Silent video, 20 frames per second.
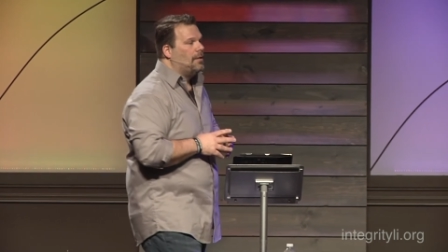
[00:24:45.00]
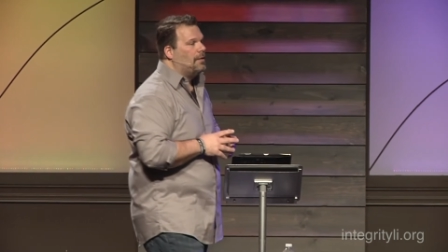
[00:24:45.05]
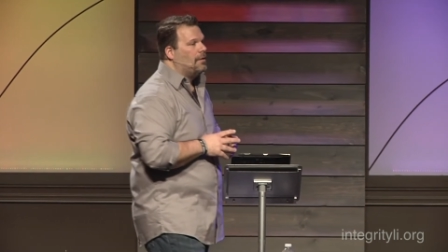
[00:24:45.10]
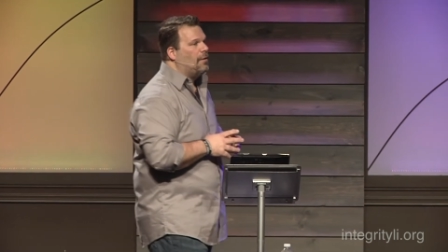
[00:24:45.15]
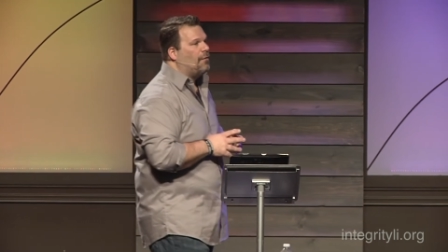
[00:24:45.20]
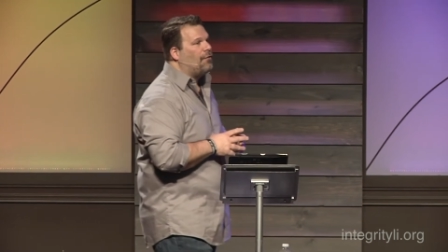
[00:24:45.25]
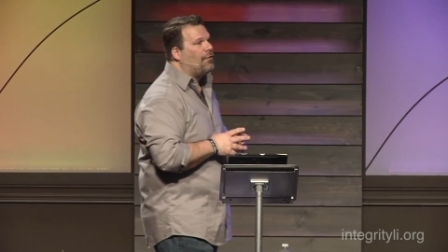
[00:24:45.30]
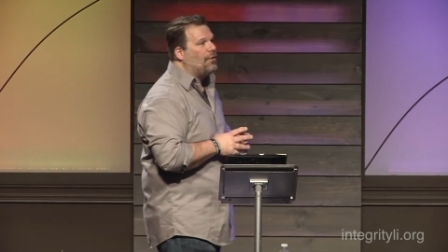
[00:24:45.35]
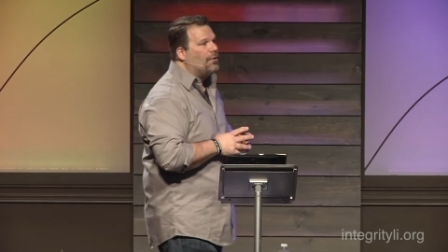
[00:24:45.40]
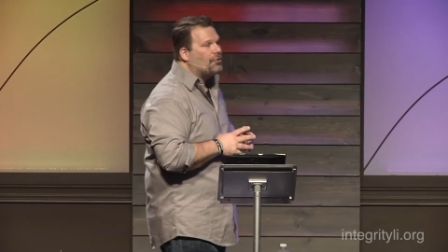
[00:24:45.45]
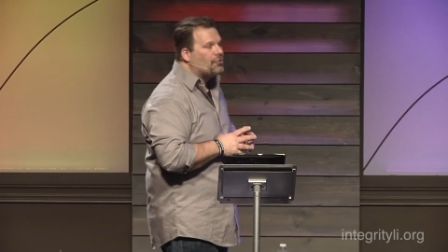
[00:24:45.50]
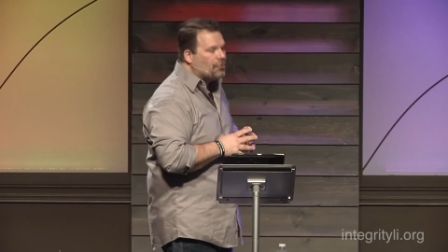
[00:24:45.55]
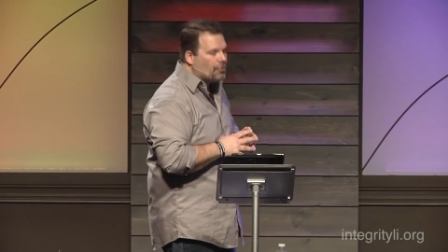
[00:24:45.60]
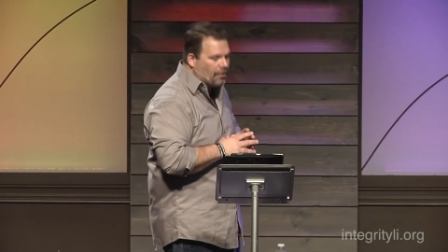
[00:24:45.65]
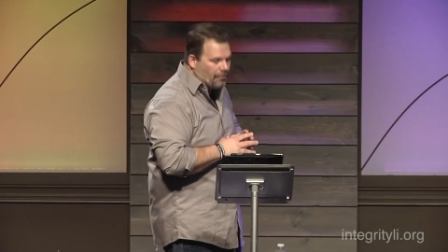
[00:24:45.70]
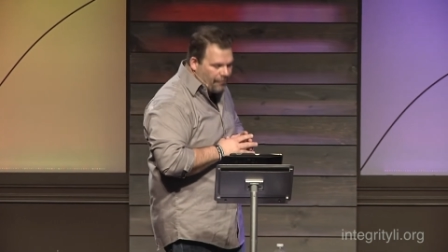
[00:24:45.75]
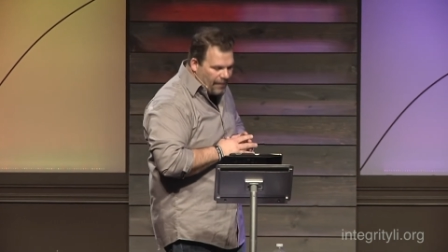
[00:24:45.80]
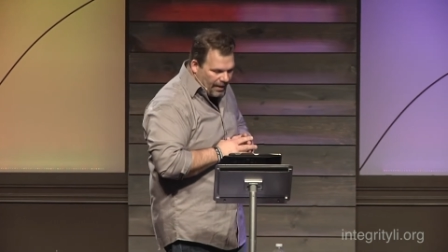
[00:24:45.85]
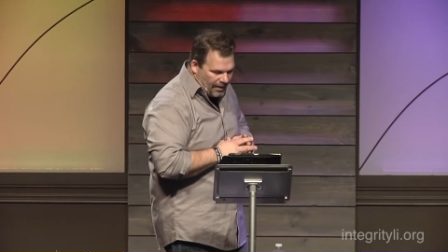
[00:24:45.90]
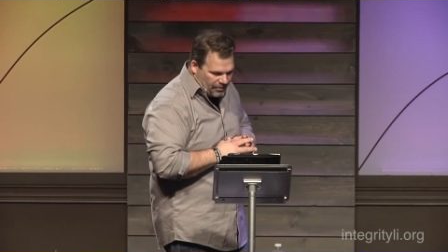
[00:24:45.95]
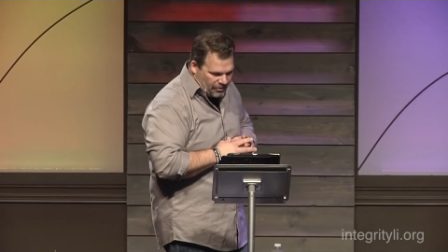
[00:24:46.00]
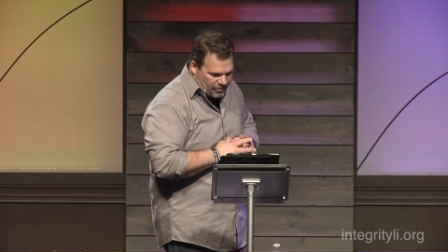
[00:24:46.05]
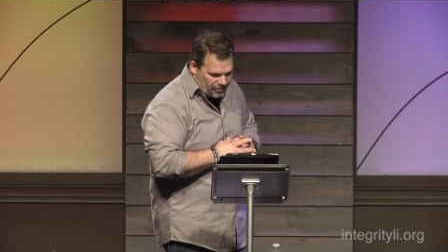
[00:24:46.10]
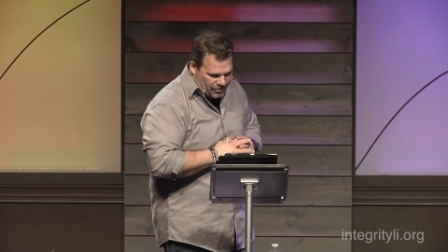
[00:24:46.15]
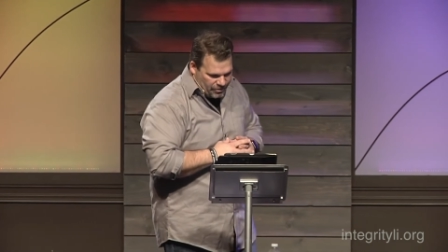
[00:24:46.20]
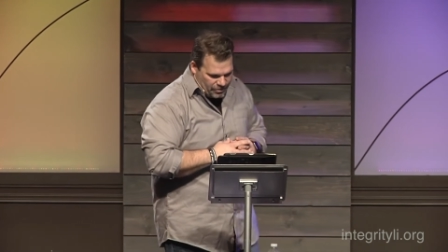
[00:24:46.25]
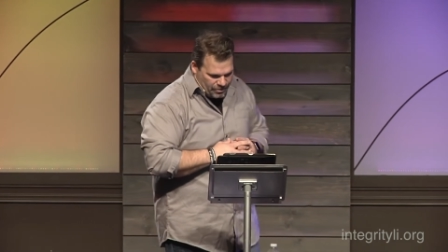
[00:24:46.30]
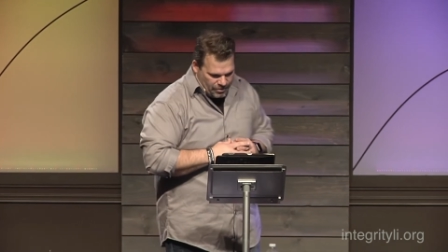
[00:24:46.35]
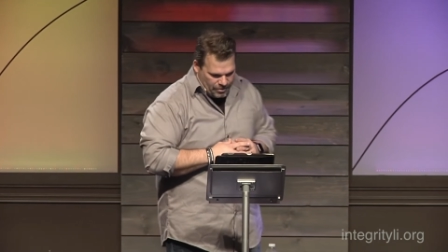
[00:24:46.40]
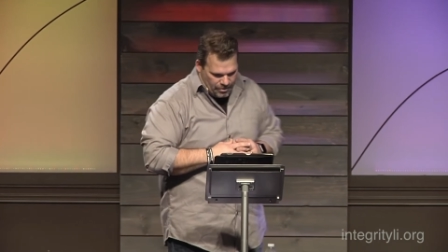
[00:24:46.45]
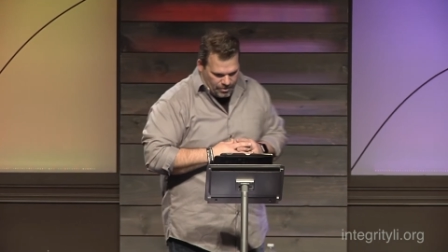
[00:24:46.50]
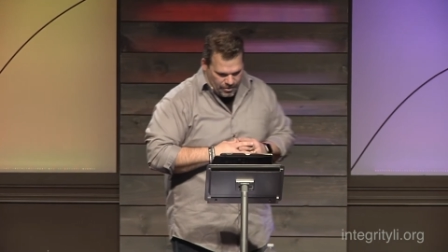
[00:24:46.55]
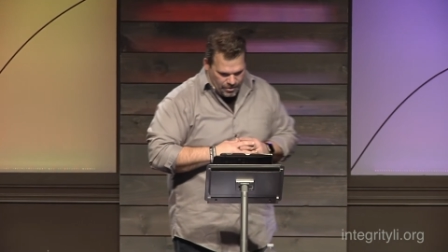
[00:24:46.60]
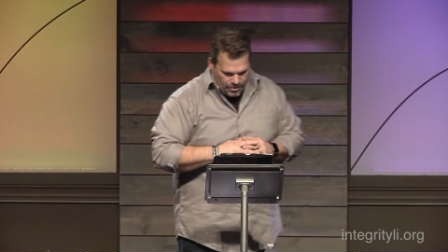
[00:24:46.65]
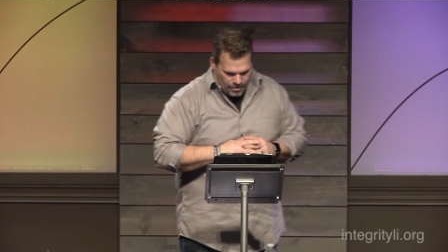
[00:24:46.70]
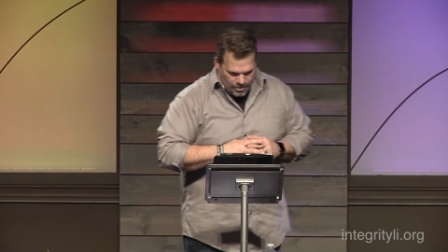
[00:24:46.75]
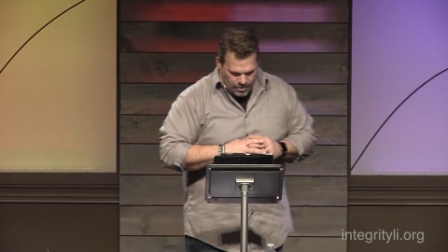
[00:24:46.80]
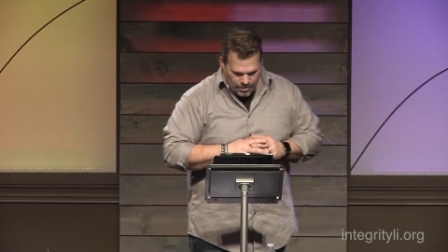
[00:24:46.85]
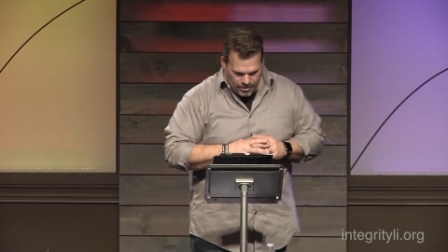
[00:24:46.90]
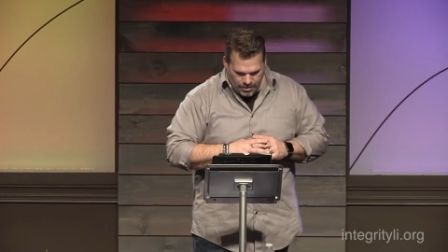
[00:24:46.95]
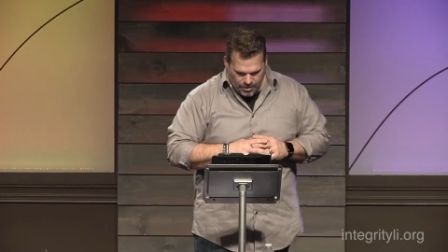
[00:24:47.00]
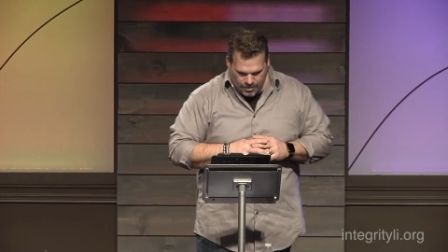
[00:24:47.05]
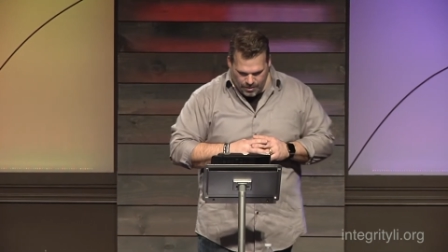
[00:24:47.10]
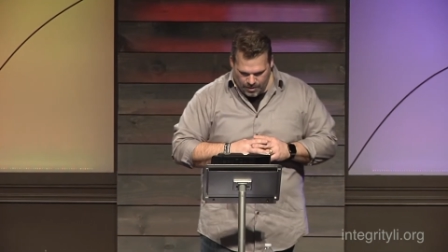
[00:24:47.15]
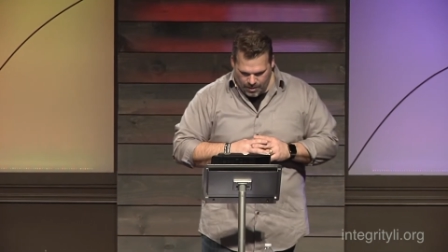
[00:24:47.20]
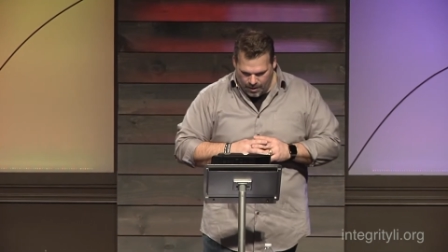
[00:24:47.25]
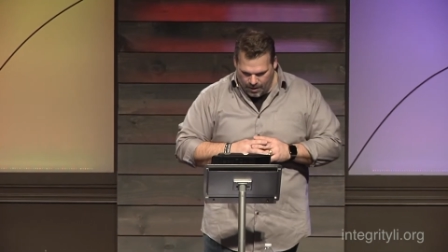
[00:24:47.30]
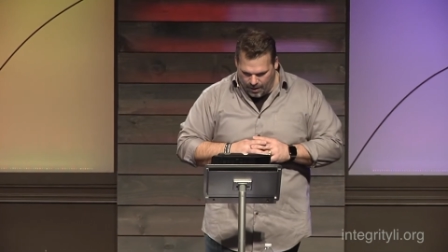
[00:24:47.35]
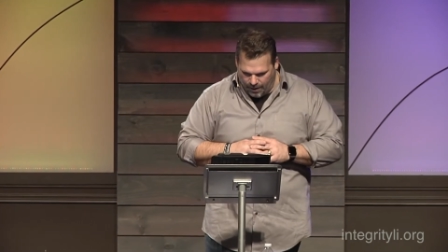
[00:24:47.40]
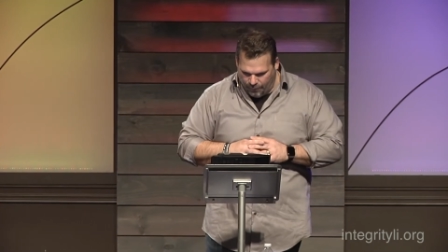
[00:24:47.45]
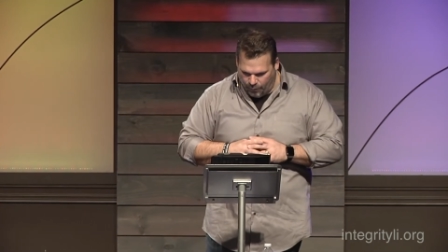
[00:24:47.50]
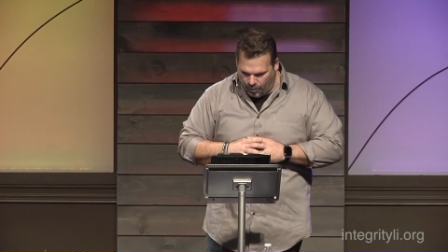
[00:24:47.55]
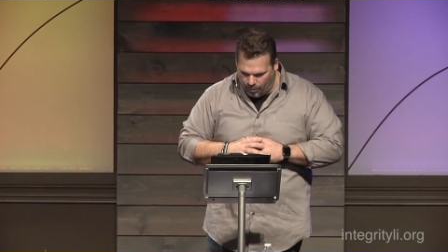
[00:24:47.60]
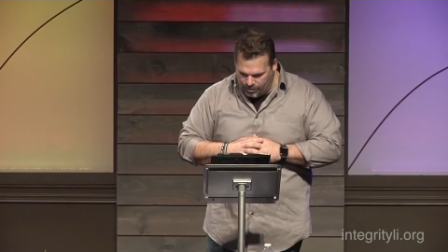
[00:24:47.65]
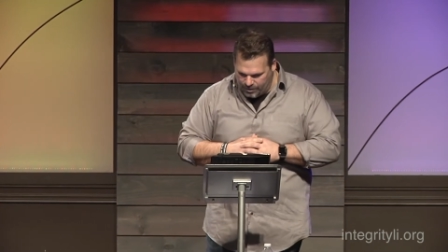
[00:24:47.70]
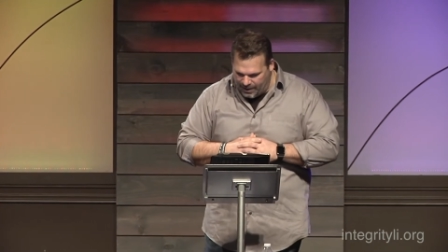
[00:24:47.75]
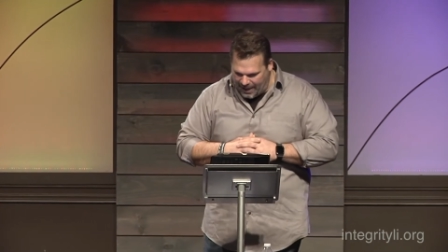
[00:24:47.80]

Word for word: the future events of what,